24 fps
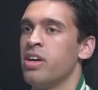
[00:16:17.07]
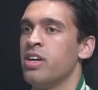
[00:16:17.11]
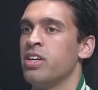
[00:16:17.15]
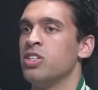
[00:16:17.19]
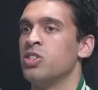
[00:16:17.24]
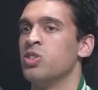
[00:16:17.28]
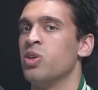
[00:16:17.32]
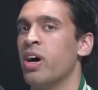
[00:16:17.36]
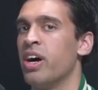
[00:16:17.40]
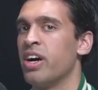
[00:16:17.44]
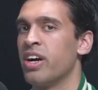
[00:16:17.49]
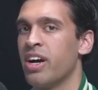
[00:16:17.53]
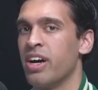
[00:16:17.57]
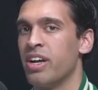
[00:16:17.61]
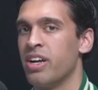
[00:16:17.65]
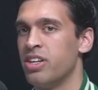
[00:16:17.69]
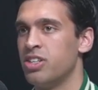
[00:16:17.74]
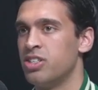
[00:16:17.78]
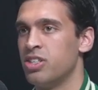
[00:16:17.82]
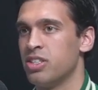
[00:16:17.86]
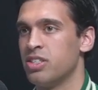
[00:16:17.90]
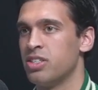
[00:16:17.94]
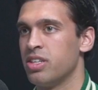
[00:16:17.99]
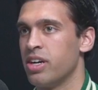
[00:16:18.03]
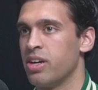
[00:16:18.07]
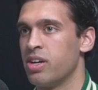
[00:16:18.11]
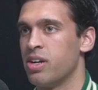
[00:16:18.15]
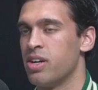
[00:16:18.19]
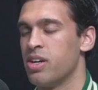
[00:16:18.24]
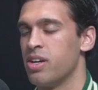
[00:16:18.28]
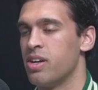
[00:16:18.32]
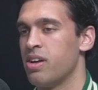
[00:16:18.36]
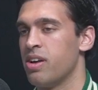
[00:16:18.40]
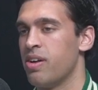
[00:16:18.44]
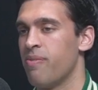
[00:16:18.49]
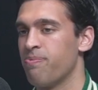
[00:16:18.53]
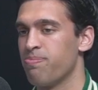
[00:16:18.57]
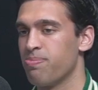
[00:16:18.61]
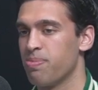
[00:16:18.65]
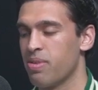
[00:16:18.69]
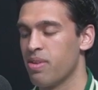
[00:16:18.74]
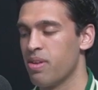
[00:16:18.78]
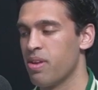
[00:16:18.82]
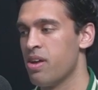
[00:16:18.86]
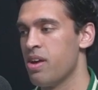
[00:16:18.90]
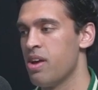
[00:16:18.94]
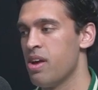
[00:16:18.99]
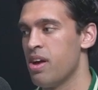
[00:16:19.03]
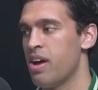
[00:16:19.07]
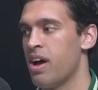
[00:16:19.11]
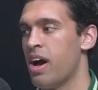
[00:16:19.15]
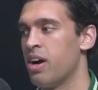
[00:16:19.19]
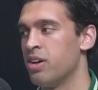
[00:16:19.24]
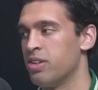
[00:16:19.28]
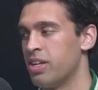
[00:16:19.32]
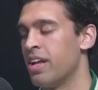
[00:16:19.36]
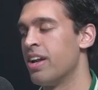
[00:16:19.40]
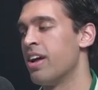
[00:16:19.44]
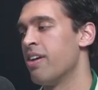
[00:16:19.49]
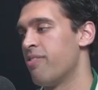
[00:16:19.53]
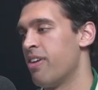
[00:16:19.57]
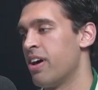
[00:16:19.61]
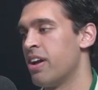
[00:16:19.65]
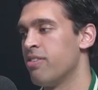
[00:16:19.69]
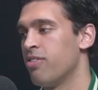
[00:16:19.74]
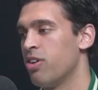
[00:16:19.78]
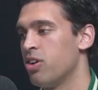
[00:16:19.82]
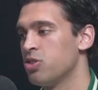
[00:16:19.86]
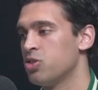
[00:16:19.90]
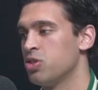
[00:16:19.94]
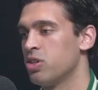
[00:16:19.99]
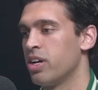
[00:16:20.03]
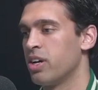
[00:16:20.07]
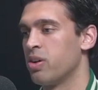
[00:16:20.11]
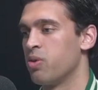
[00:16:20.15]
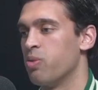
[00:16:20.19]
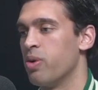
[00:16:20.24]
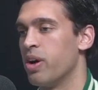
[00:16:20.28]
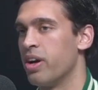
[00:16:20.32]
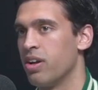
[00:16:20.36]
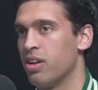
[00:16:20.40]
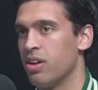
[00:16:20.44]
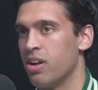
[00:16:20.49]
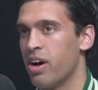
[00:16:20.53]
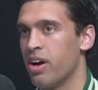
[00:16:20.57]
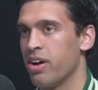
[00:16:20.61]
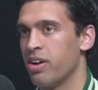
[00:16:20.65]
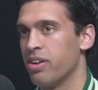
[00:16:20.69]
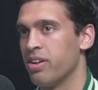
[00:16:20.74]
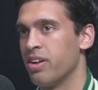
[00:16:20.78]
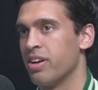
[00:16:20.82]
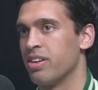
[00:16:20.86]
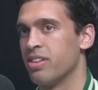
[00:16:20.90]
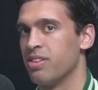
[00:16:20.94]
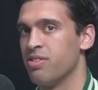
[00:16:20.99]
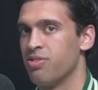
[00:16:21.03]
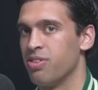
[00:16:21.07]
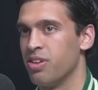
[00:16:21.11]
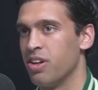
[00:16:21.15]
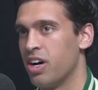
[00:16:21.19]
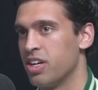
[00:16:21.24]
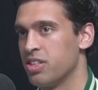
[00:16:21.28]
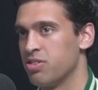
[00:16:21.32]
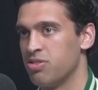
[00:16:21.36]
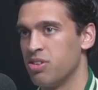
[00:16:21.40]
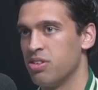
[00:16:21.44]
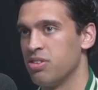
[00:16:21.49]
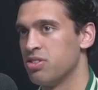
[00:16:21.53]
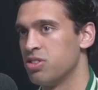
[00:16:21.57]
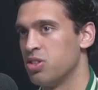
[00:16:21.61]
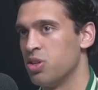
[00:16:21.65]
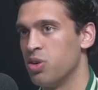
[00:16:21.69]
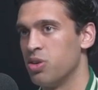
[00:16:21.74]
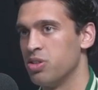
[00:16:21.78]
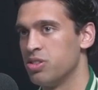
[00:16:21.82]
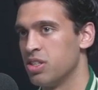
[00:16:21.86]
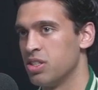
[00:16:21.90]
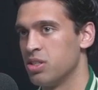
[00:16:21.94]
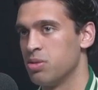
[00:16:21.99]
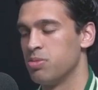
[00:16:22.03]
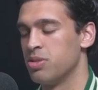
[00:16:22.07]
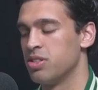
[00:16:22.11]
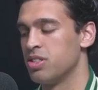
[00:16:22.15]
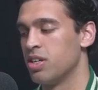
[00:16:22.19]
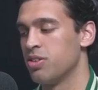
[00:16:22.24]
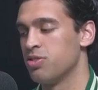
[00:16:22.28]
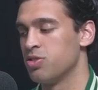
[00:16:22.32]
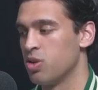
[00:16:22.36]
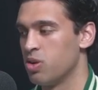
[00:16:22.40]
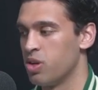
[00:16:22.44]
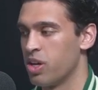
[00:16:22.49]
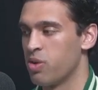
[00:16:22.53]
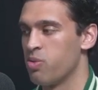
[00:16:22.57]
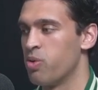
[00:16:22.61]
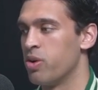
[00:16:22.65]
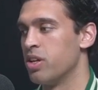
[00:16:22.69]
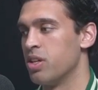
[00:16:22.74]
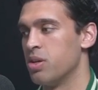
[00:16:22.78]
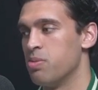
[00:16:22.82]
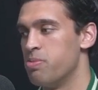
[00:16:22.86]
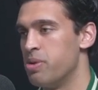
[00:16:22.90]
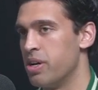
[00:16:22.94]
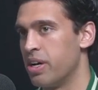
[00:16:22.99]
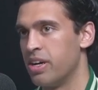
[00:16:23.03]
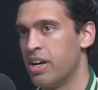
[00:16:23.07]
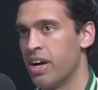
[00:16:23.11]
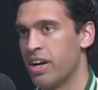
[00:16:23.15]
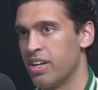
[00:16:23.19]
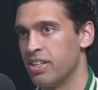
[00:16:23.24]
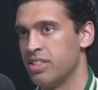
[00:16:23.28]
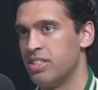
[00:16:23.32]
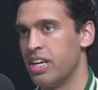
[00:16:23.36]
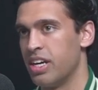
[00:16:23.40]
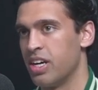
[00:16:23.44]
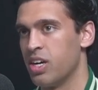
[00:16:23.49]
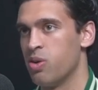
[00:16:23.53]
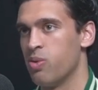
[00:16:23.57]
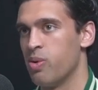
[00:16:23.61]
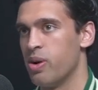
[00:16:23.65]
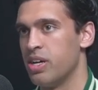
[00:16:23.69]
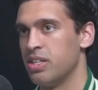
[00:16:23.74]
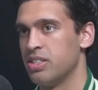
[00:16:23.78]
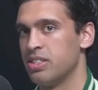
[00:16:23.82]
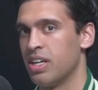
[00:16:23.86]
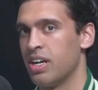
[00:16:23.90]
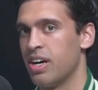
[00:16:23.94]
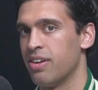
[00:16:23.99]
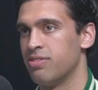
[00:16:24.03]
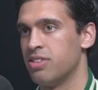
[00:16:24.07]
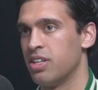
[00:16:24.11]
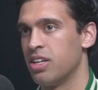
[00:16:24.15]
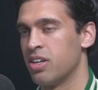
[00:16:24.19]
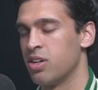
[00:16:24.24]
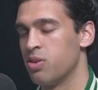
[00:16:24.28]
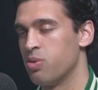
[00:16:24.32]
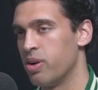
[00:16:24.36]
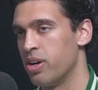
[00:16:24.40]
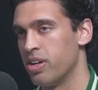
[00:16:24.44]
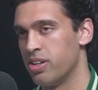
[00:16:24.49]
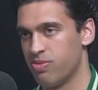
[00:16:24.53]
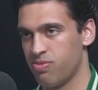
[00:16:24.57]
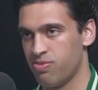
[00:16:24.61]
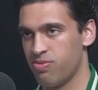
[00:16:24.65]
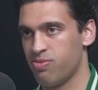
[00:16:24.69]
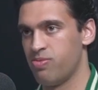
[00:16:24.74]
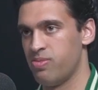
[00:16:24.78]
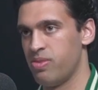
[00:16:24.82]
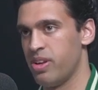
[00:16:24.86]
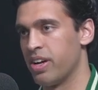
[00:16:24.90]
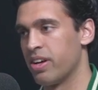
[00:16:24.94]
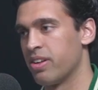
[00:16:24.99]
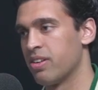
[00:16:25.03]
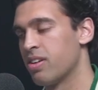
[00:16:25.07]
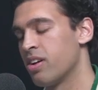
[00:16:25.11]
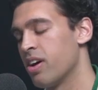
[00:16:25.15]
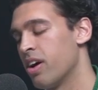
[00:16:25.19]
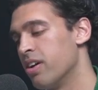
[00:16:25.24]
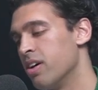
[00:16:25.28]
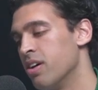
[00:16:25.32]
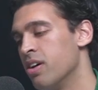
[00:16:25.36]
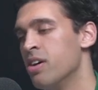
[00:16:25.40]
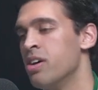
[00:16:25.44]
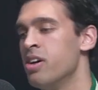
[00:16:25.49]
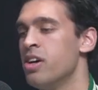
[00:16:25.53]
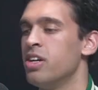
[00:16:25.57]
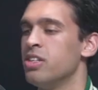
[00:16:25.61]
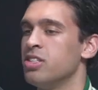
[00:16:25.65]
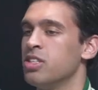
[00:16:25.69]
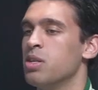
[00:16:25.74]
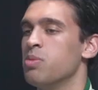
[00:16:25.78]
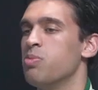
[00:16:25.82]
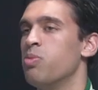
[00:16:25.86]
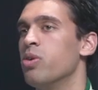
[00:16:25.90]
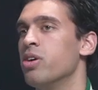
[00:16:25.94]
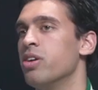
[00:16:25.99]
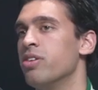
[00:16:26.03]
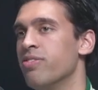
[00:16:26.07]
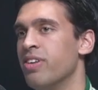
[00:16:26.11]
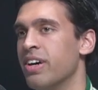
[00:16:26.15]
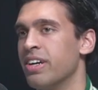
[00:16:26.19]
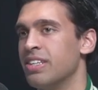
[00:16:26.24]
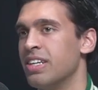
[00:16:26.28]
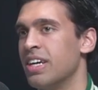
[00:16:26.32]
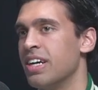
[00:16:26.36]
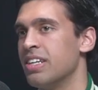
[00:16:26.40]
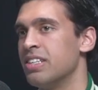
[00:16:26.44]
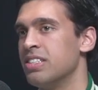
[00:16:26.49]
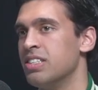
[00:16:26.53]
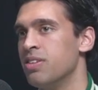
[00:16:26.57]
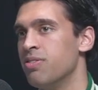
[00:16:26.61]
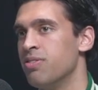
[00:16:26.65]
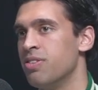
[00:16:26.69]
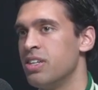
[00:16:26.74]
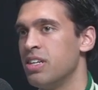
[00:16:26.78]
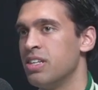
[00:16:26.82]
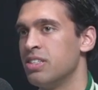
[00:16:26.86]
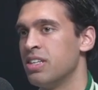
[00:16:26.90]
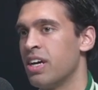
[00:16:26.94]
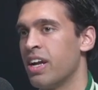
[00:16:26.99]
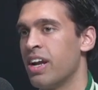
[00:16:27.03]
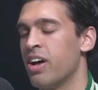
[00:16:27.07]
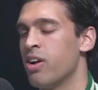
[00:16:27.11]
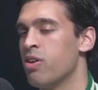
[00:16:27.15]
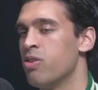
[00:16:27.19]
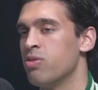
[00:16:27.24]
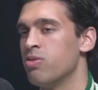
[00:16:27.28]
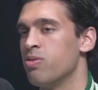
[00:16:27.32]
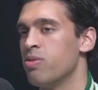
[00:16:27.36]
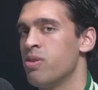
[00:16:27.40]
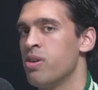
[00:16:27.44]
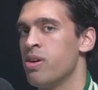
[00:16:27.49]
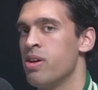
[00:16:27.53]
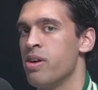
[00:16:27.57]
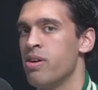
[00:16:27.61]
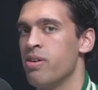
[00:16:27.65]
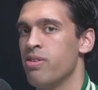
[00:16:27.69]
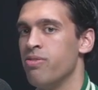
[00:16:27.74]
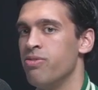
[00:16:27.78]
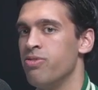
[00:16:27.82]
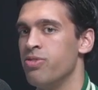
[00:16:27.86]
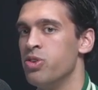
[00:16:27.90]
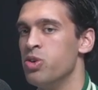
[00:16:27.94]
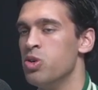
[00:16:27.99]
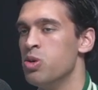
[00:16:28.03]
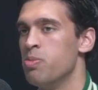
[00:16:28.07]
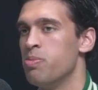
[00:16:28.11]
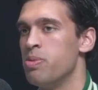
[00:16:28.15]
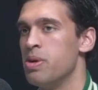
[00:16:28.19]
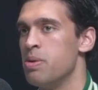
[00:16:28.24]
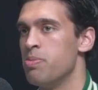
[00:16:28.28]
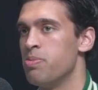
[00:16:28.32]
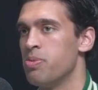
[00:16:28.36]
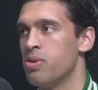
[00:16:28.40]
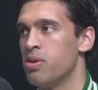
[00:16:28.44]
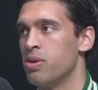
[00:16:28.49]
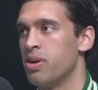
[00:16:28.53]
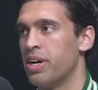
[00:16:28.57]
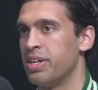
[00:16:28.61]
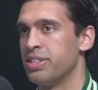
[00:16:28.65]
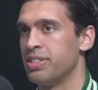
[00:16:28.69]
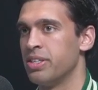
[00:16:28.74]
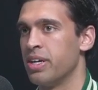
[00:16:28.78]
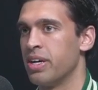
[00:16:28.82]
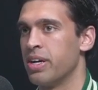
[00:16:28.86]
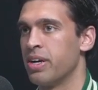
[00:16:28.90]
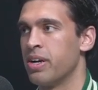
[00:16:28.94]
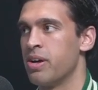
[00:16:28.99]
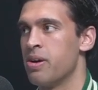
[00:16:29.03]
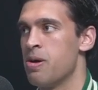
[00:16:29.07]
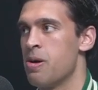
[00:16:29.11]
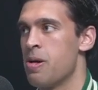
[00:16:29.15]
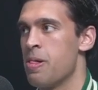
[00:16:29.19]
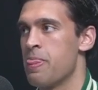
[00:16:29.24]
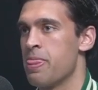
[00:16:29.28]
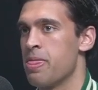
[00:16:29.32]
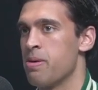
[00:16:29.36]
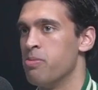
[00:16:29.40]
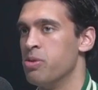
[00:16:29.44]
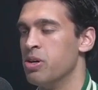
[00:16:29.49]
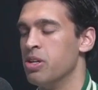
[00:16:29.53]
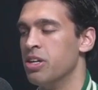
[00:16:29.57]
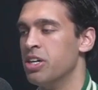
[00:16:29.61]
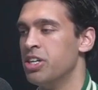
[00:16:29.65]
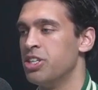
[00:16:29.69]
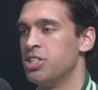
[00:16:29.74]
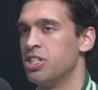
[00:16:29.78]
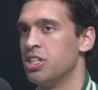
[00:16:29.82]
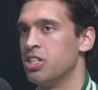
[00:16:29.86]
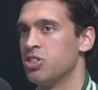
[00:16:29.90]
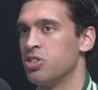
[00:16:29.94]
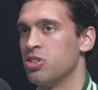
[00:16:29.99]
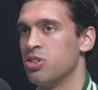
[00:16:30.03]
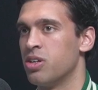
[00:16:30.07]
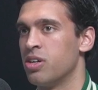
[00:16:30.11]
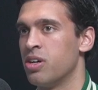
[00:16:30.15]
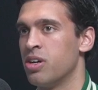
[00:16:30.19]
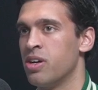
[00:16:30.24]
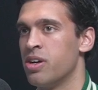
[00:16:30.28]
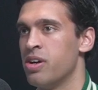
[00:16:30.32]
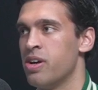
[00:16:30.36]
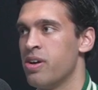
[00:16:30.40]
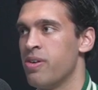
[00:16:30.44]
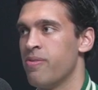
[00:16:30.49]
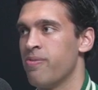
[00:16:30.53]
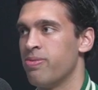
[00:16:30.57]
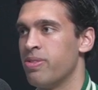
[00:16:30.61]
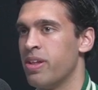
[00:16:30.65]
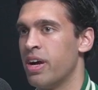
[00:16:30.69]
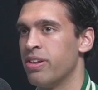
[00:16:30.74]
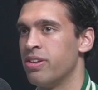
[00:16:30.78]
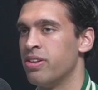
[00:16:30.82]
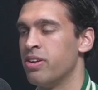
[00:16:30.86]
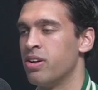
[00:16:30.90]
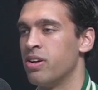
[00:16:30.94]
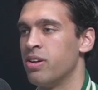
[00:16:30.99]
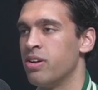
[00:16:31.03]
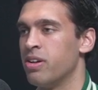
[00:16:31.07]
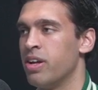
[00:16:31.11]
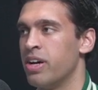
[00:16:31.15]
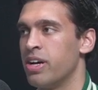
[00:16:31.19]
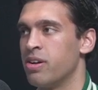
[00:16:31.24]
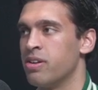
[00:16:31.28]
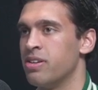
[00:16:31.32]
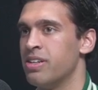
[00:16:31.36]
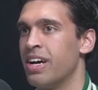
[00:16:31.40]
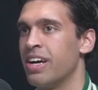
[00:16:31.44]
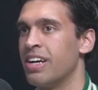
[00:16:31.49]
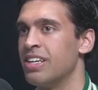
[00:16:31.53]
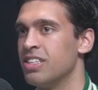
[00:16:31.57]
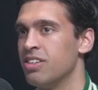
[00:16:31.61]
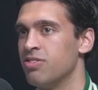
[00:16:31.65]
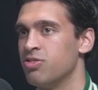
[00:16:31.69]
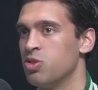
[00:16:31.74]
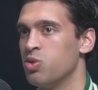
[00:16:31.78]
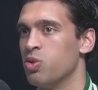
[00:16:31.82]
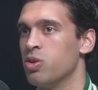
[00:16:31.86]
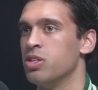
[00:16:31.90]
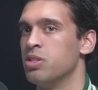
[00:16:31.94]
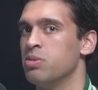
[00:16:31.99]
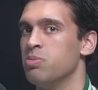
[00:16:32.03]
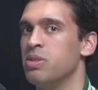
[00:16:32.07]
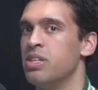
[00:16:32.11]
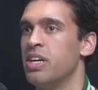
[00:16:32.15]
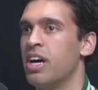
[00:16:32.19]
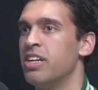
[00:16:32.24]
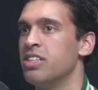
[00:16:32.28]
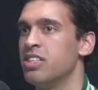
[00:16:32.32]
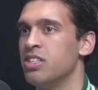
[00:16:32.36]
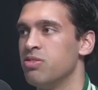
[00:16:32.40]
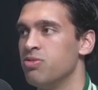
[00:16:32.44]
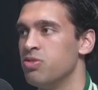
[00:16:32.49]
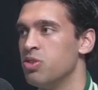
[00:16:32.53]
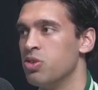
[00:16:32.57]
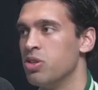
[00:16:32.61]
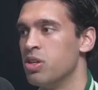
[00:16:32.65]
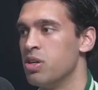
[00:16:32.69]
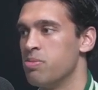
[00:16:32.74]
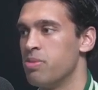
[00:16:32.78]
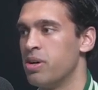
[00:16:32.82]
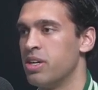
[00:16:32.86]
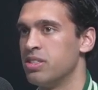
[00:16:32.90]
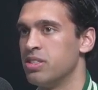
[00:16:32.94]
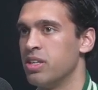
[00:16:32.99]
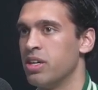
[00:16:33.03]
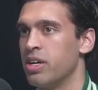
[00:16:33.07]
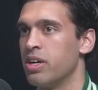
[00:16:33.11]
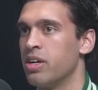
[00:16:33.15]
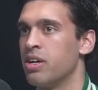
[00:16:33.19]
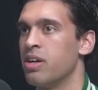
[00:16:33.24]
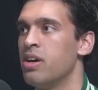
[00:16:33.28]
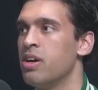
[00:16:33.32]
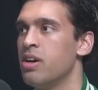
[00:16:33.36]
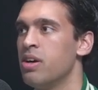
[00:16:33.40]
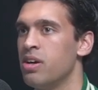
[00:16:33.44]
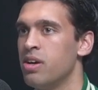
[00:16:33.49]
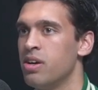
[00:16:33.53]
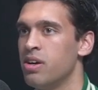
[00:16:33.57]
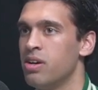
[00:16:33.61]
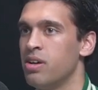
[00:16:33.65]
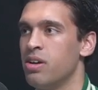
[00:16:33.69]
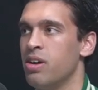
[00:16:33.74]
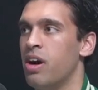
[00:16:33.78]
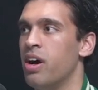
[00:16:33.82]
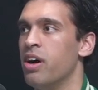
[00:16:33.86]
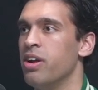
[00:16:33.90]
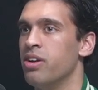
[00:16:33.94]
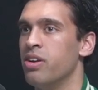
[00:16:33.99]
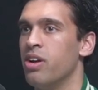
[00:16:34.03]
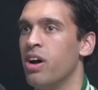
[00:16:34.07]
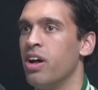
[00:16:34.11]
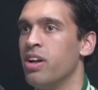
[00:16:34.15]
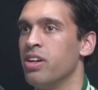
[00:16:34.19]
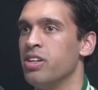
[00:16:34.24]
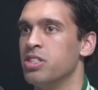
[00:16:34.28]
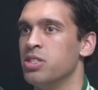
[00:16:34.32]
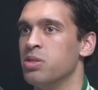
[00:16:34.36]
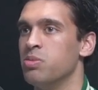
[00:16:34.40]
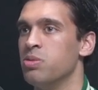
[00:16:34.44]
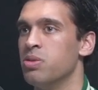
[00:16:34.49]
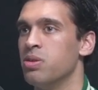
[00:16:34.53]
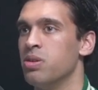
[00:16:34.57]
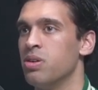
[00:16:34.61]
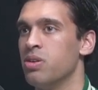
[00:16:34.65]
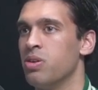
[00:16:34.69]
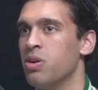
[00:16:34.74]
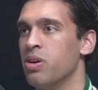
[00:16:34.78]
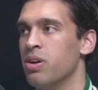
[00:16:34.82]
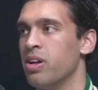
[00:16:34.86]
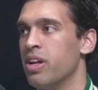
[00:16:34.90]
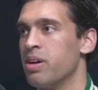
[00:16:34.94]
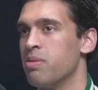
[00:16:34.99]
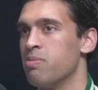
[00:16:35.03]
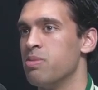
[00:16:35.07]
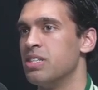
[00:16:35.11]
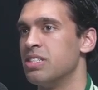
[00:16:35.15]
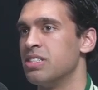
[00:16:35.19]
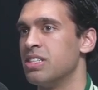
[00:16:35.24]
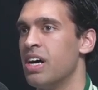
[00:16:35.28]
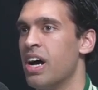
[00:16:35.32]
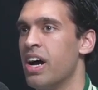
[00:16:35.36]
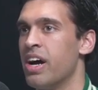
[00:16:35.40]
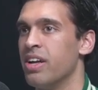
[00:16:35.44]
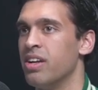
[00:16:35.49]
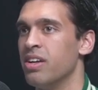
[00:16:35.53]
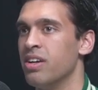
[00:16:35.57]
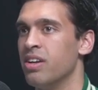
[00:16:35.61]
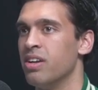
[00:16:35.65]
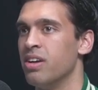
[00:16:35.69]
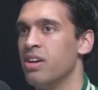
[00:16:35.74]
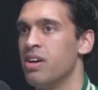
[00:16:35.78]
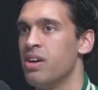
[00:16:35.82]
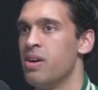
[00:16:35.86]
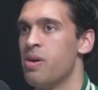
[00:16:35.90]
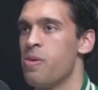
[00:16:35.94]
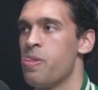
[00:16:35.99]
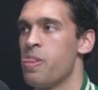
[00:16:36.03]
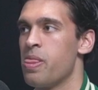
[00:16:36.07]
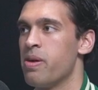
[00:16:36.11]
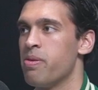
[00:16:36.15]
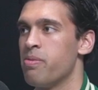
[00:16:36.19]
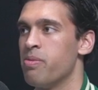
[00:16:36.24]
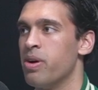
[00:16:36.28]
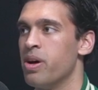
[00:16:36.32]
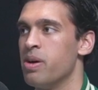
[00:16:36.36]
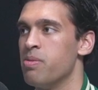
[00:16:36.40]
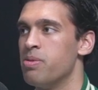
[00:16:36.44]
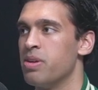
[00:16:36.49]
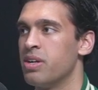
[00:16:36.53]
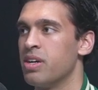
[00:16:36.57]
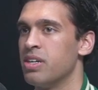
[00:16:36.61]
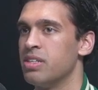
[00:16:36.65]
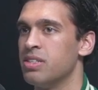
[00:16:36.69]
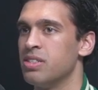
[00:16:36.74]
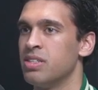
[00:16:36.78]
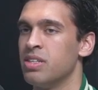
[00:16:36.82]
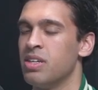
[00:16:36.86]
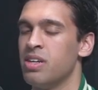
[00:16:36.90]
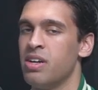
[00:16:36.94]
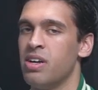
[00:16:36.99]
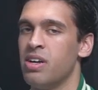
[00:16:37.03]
So I kind of just like, I, and I've and I've also like read a lot on like the philosophy of Stoicism and stuff. So like one of the big kind of takeaways that I've taken away, like kind of to the point of like negativity, is that I don't view people as like malicious or mm. that they're like negative towards me. I just view them as like unknowledgeable or mm. like mm-hmm. misguided. Yeah. Right. Because